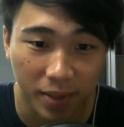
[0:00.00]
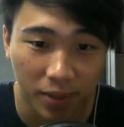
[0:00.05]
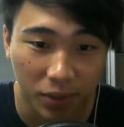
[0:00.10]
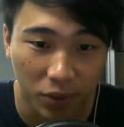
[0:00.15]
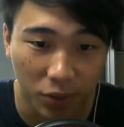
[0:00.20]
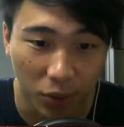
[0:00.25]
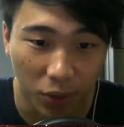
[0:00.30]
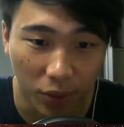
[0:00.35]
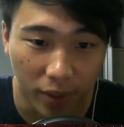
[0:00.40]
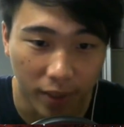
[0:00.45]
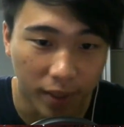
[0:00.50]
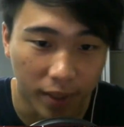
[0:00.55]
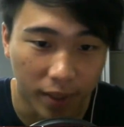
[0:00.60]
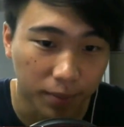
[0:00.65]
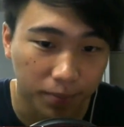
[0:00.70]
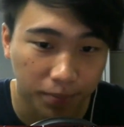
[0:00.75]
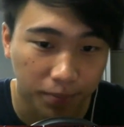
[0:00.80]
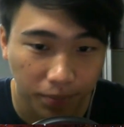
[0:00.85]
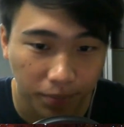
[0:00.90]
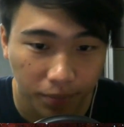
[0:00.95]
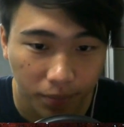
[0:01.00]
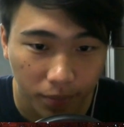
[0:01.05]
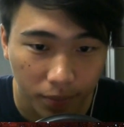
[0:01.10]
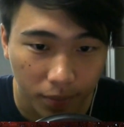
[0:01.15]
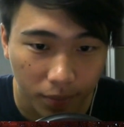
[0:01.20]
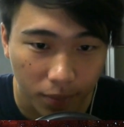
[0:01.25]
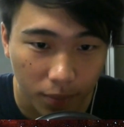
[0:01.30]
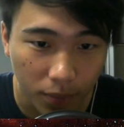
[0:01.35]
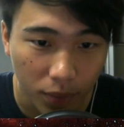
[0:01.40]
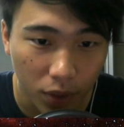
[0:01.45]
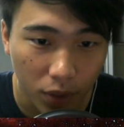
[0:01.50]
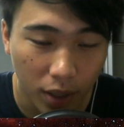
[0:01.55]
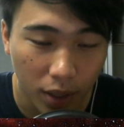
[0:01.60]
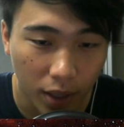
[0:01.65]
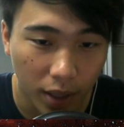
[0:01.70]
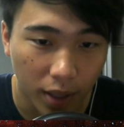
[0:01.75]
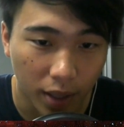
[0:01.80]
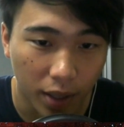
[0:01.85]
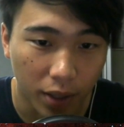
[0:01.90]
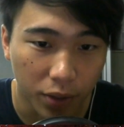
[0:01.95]
so here
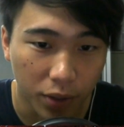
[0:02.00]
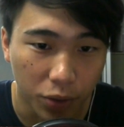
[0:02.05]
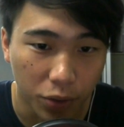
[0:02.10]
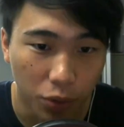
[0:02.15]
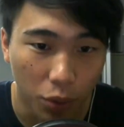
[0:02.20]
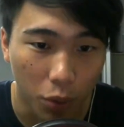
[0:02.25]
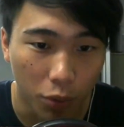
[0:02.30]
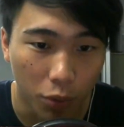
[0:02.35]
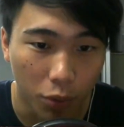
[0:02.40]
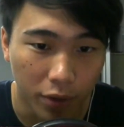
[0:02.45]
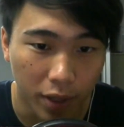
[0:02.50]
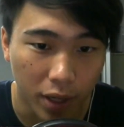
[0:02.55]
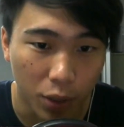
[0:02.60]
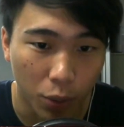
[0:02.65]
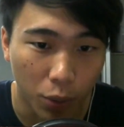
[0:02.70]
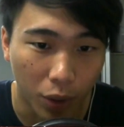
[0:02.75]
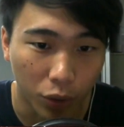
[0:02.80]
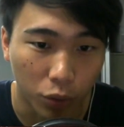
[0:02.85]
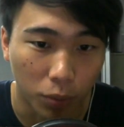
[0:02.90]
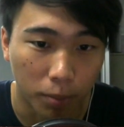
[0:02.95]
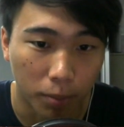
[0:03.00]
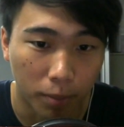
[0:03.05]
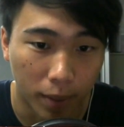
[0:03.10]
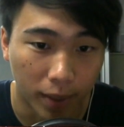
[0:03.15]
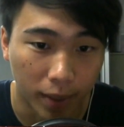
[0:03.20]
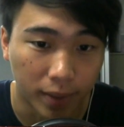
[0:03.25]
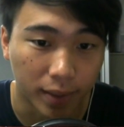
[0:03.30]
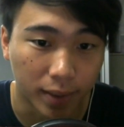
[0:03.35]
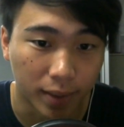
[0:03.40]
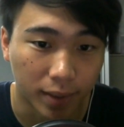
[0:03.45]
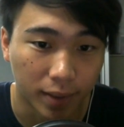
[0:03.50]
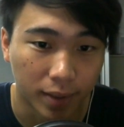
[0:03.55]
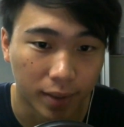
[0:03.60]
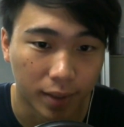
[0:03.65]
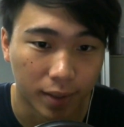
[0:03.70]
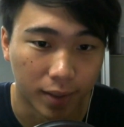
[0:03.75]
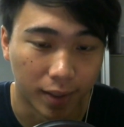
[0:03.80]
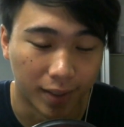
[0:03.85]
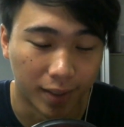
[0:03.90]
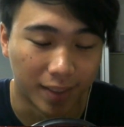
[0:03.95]
you really want to burst
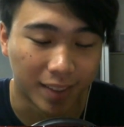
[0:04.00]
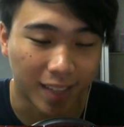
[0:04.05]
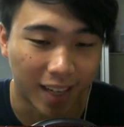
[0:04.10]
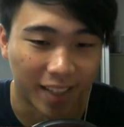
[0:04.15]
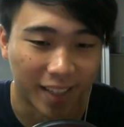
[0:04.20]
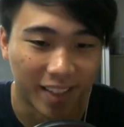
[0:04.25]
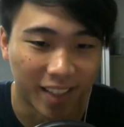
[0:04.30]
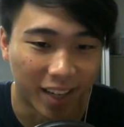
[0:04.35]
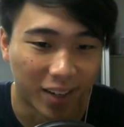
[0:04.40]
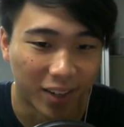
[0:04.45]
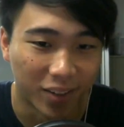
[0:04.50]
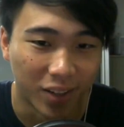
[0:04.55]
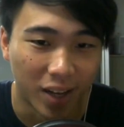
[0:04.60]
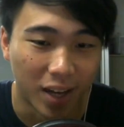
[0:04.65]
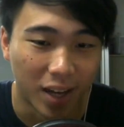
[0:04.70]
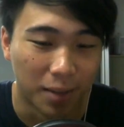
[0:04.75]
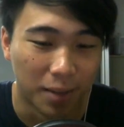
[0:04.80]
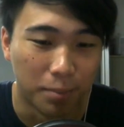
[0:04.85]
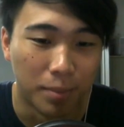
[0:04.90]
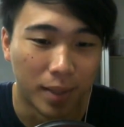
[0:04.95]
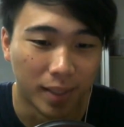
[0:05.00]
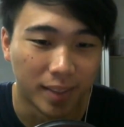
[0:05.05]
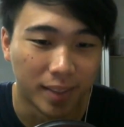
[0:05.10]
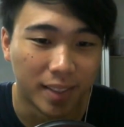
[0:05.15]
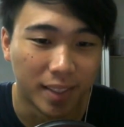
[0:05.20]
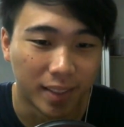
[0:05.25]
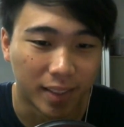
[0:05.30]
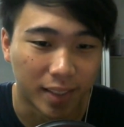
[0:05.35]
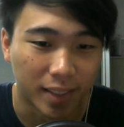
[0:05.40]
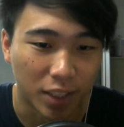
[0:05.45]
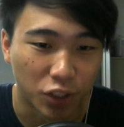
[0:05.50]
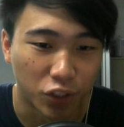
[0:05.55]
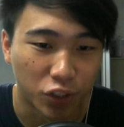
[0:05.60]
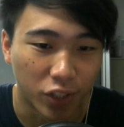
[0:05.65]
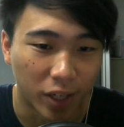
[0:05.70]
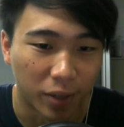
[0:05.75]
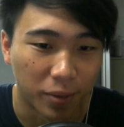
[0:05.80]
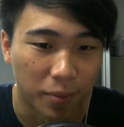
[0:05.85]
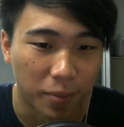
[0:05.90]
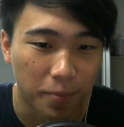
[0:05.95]
this card down, burst this stage
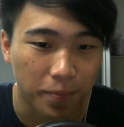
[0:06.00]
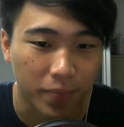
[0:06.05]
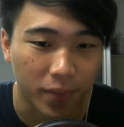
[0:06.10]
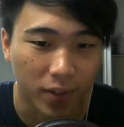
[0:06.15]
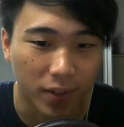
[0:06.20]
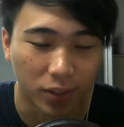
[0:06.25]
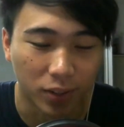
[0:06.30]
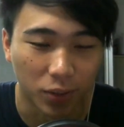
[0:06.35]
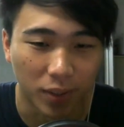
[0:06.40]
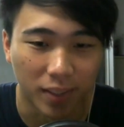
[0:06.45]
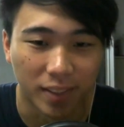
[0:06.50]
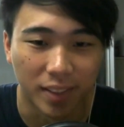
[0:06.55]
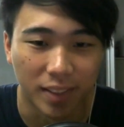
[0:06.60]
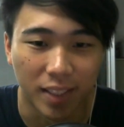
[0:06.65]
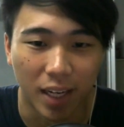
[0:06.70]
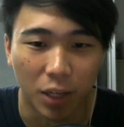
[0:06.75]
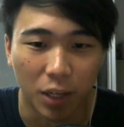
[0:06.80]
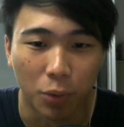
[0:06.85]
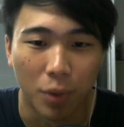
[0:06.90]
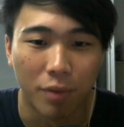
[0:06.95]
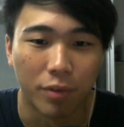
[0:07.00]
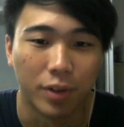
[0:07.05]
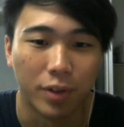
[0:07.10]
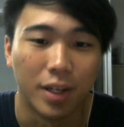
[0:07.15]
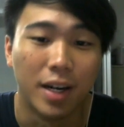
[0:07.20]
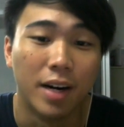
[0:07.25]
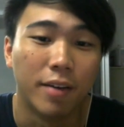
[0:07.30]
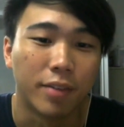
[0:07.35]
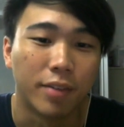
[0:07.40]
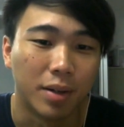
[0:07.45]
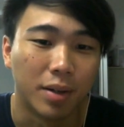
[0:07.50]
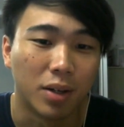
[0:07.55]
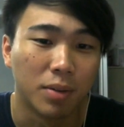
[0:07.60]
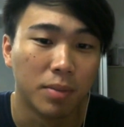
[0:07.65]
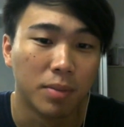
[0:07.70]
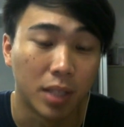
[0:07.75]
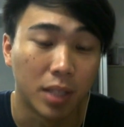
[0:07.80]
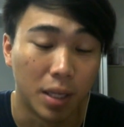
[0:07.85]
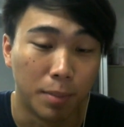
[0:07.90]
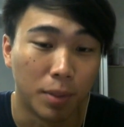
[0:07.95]
down. Right, so you can see I went for the
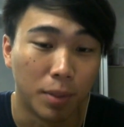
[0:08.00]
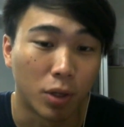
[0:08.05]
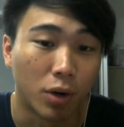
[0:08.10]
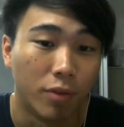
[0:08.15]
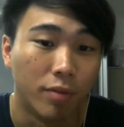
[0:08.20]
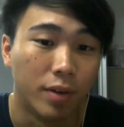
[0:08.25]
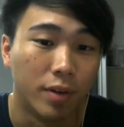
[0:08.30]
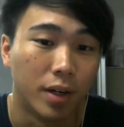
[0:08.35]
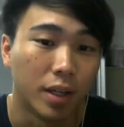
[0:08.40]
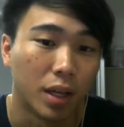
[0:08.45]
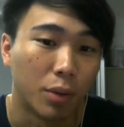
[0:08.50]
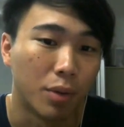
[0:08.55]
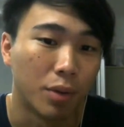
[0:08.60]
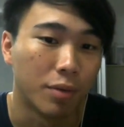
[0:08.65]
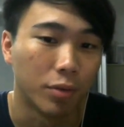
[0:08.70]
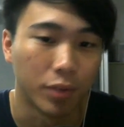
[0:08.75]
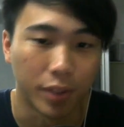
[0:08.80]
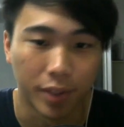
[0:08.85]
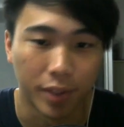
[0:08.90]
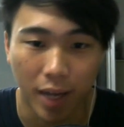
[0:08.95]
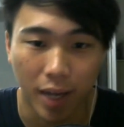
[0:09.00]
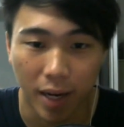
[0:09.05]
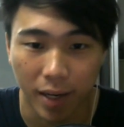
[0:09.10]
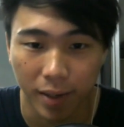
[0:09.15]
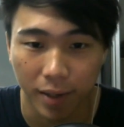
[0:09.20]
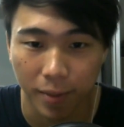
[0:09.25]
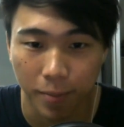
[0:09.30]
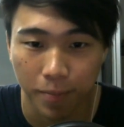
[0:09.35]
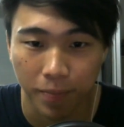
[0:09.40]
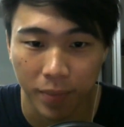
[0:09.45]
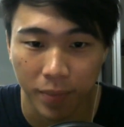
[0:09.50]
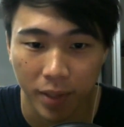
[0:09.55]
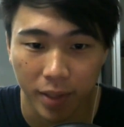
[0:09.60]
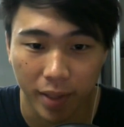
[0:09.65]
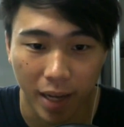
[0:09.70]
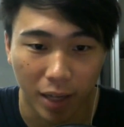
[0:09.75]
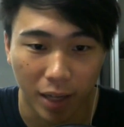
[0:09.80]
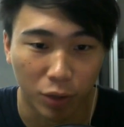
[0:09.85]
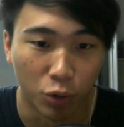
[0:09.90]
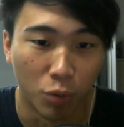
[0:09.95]
Earthkeeper convert, I went for the
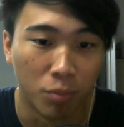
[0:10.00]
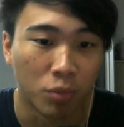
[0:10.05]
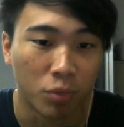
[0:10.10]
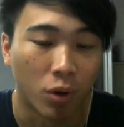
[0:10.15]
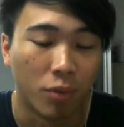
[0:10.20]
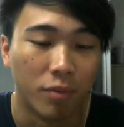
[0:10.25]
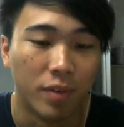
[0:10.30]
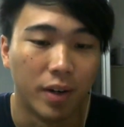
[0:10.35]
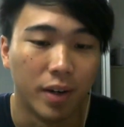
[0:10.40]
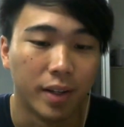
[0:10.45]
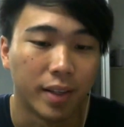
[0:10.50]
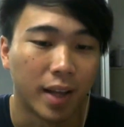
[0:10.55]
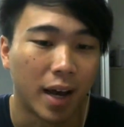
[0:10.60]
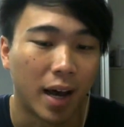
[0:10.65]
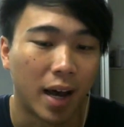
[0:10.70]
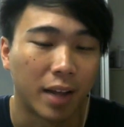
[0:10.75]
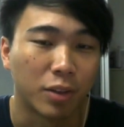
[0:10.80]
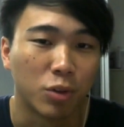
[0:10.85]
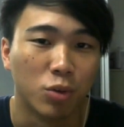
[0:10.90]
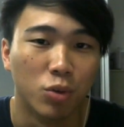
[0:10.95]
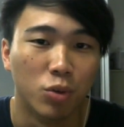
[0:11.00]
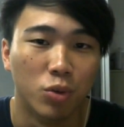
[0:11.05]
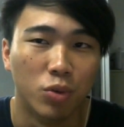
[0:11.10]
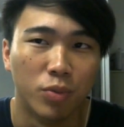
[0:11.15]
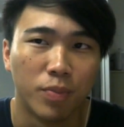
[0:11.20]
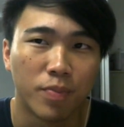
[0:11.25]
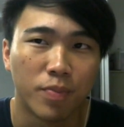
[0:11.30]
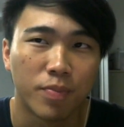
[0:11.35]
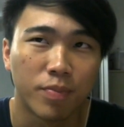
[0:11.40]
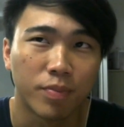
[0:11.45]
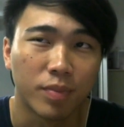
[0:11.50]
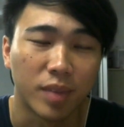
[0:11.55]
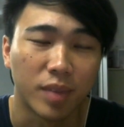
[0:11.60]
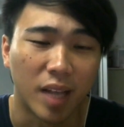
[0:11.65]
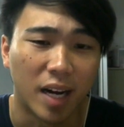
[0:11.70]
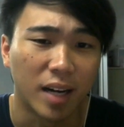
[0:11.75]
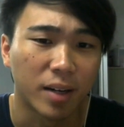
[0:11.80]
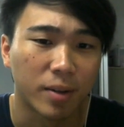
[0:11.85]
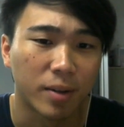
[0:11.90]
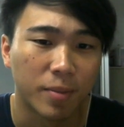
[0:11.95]
Dark Gnome convert, hard to dark.